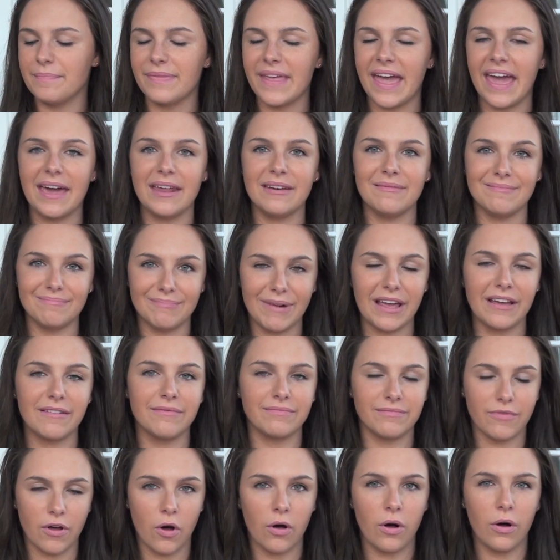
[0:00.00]
And my
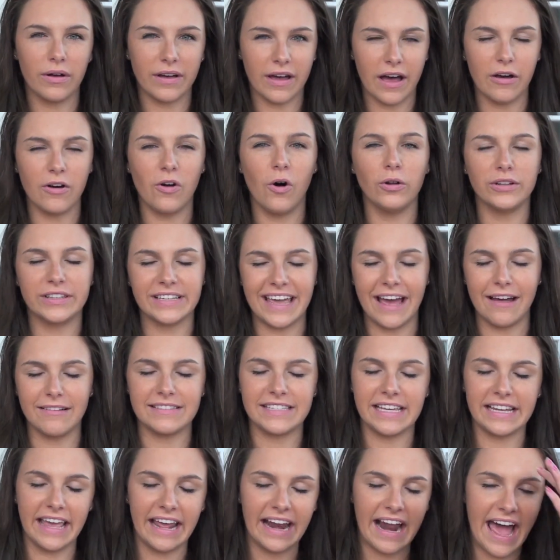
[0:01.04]
old account
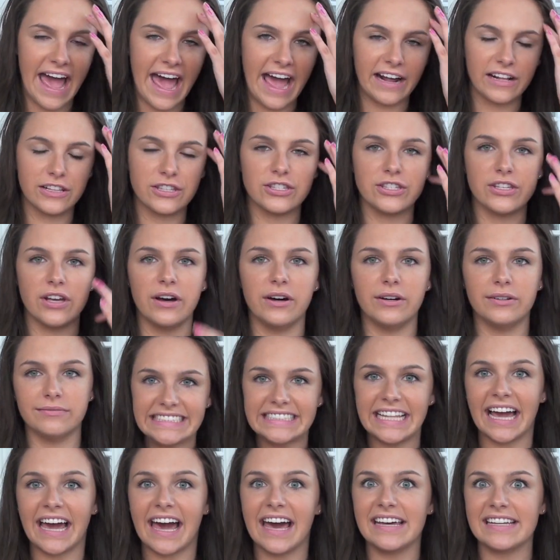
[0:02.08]
did get hacked, so
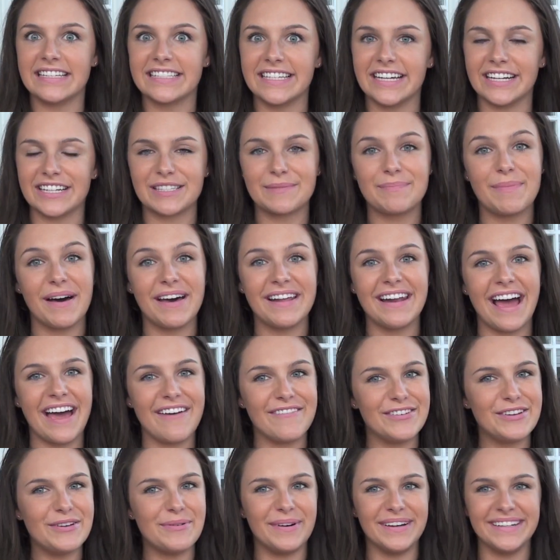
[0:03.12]
that kind of sucks, but I
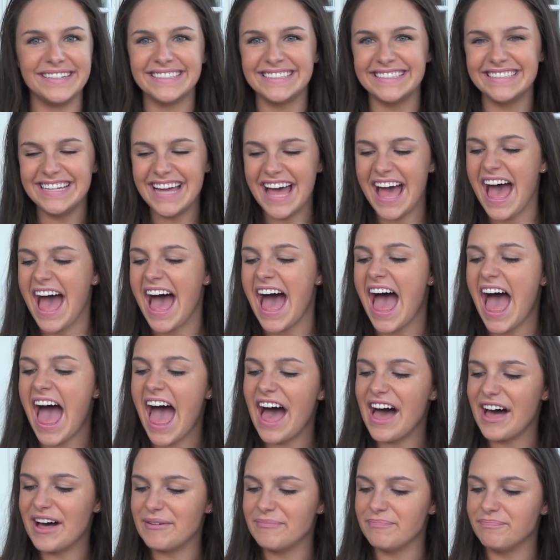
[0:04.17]
have a new one.
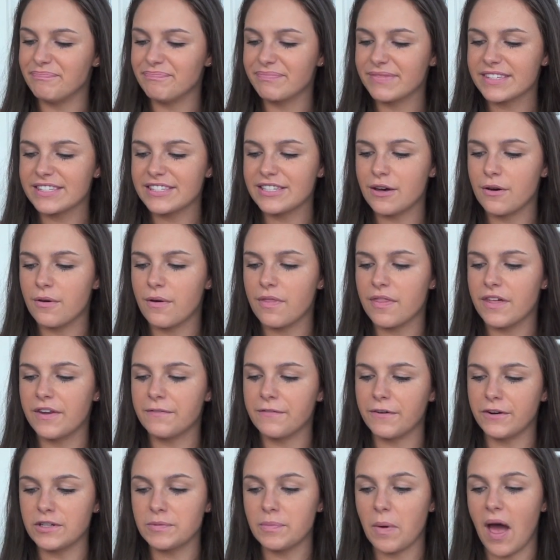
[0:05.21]
So the
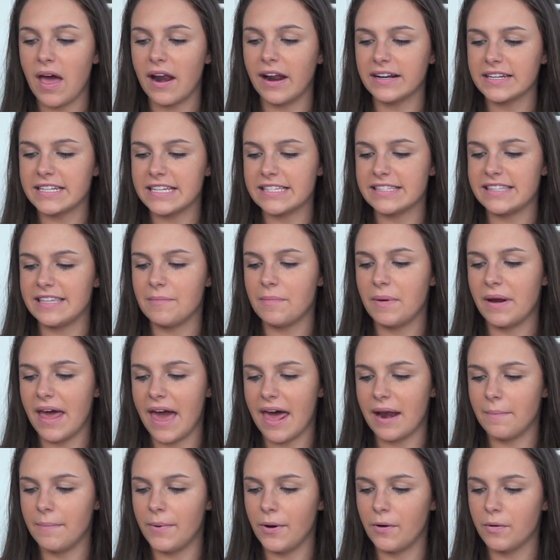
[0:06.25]
first product is the
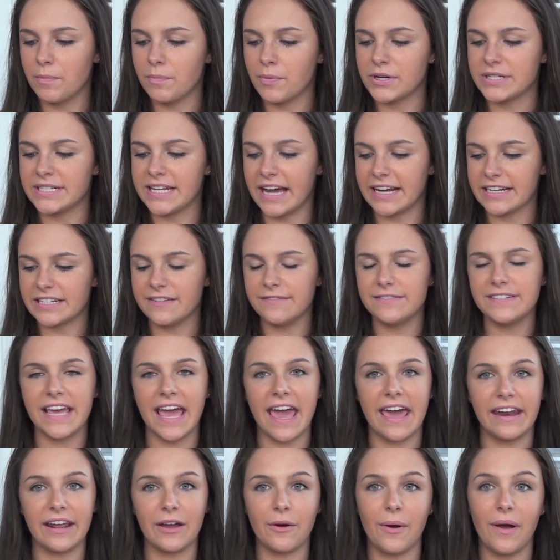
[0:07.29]
Banana Boat Protective
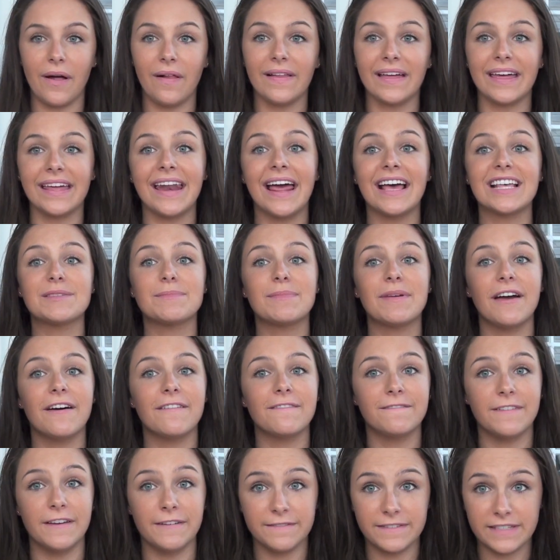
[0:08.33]
Tanning Oil in SPF
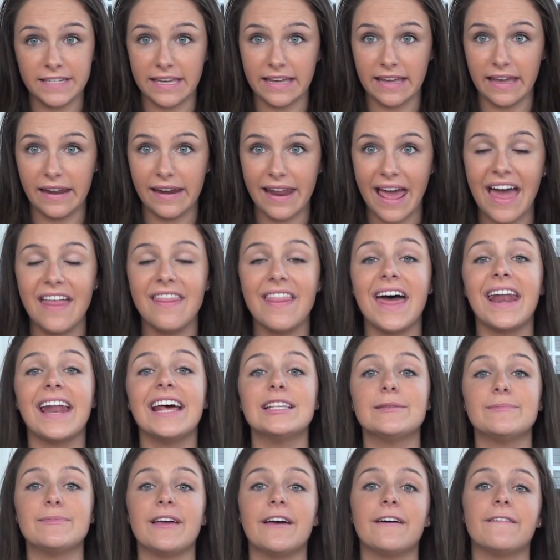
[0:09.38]
15, and that
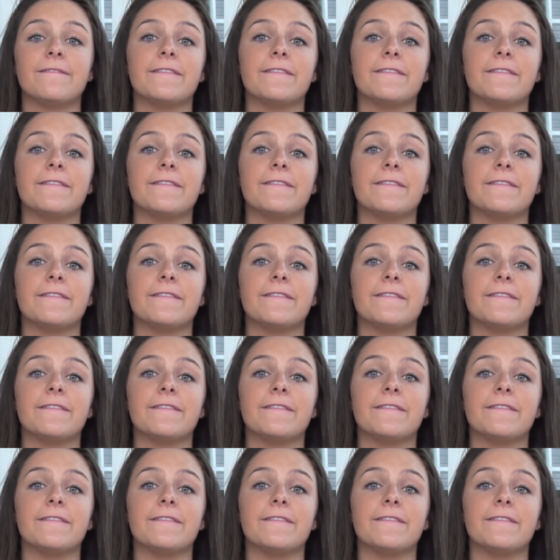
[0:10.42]
SPF